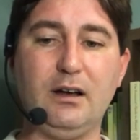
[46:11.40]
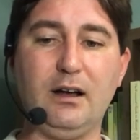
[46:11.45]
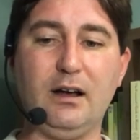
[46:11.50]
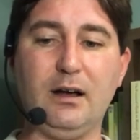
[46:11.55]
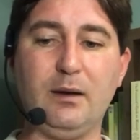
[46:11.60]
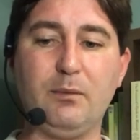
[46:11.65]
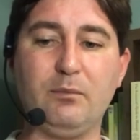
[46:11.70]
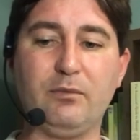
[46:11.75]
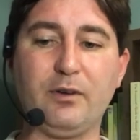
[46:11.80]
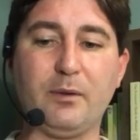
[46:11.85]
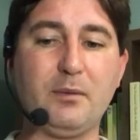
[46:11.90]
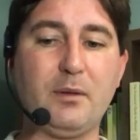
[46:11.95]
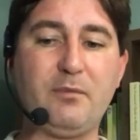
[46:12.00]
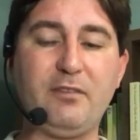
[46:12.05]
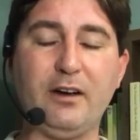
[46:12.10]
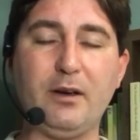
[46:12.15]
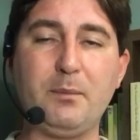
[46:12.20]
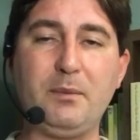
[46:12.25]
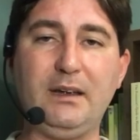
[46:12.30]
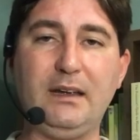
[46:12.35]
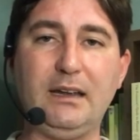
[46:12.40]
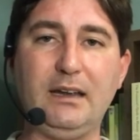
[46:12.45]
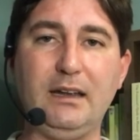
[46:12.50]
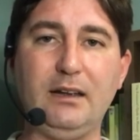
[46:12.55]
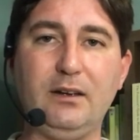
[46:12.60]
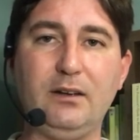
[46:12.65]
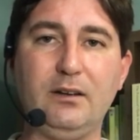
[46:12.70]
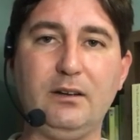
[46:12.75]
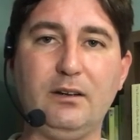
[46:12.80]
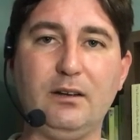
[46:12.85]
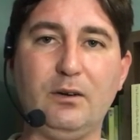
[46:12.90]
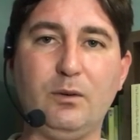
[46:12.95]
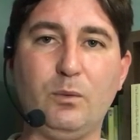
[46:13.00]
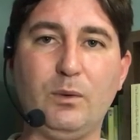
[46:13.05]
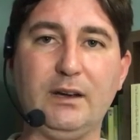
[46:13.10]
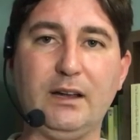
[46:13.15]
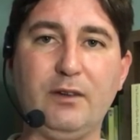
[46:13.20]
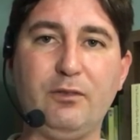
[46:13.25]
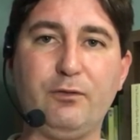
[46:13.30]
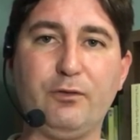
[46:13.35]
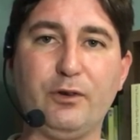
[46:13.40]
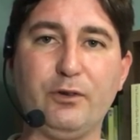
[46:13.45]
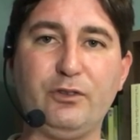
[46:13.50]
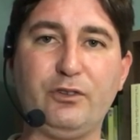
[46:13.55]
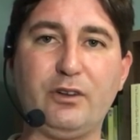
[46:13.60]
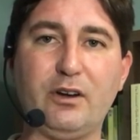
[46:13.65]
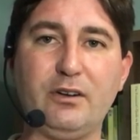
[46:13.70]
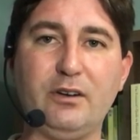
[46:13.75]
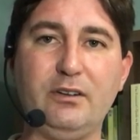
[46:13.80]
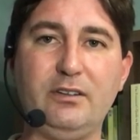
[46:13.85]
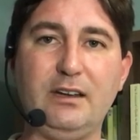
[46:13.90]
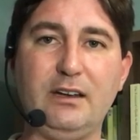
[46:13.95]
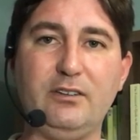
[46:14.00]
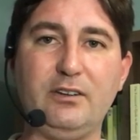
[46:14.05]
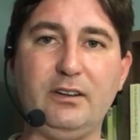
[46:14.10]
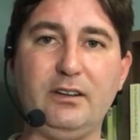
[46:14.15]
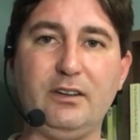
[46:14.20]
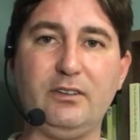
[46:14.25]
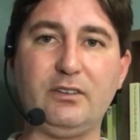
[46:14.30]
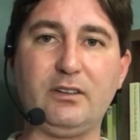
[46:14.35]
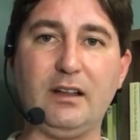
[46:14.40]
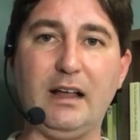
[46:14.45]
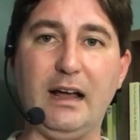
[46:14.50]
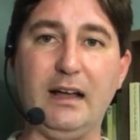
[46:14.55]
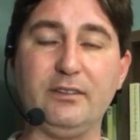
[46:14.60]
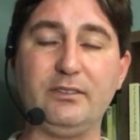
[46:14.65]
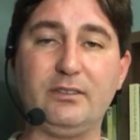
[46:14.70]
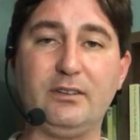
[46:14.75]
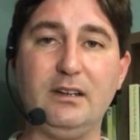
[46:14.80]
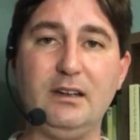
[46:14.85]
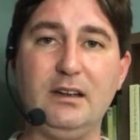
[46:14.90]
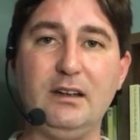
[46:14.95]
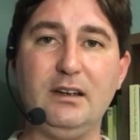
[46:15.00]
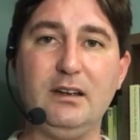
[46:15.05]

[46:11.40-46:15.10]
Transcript: um, from the very beginning when I first started teaching this class,